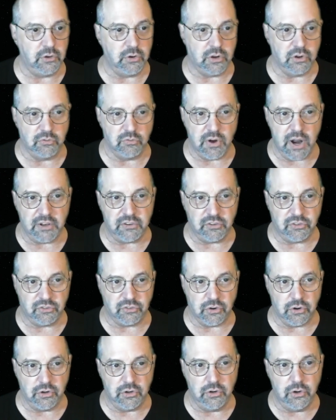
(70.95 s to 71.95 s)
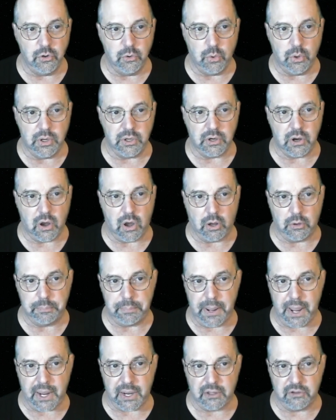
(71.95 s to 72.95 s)
you can register a new one called
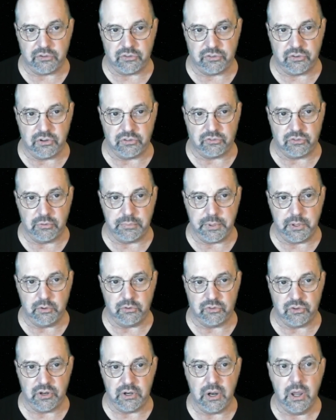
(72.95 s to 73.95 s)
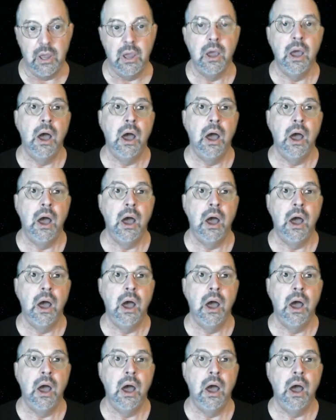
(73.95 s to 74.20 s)
package distribution